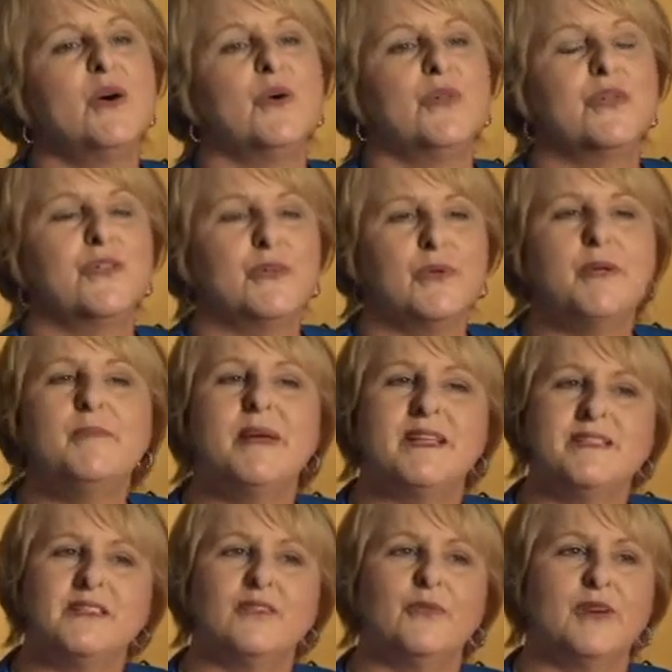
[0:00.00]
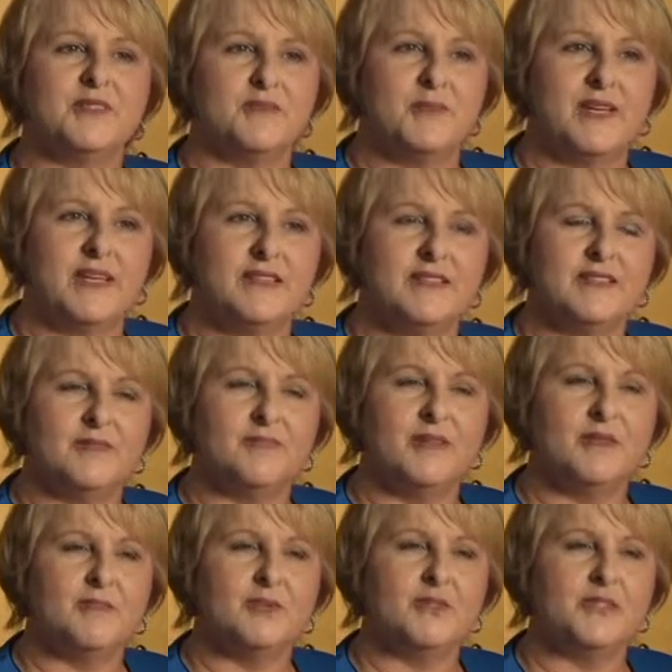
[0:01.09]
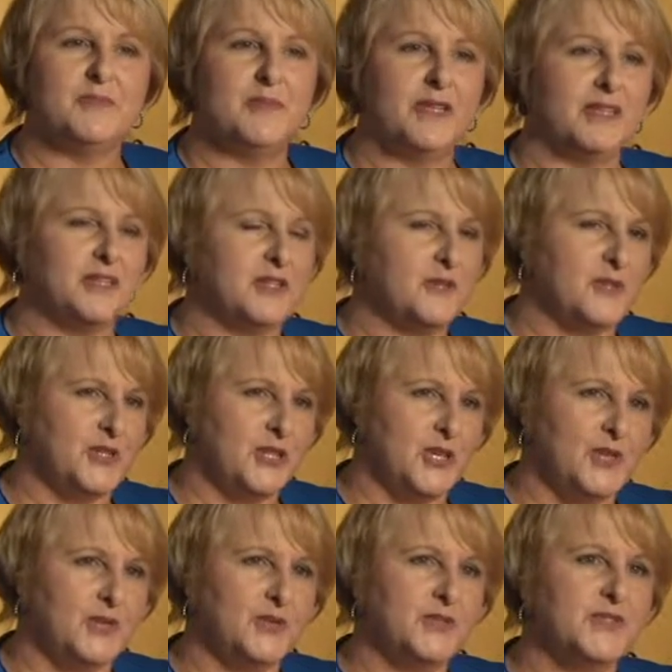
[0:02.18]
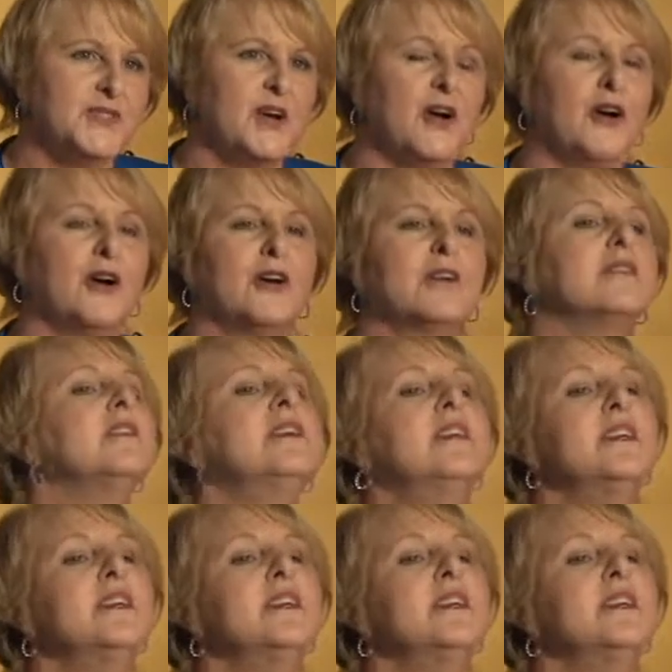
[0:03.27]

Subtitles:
Well, the three basic resumes that people typically would use are